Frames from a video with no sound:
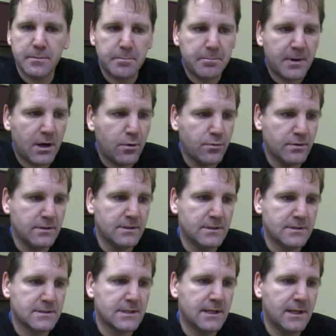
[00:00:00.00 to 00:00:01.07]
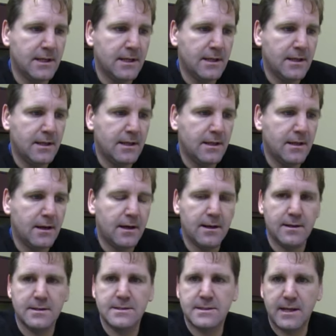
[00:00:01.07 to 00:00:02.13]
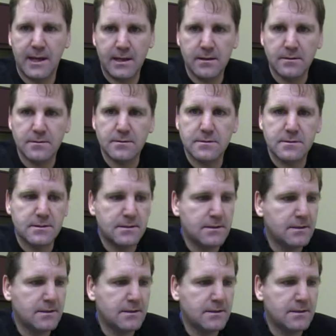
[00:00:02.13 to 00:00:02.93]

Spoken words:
mountains on scales.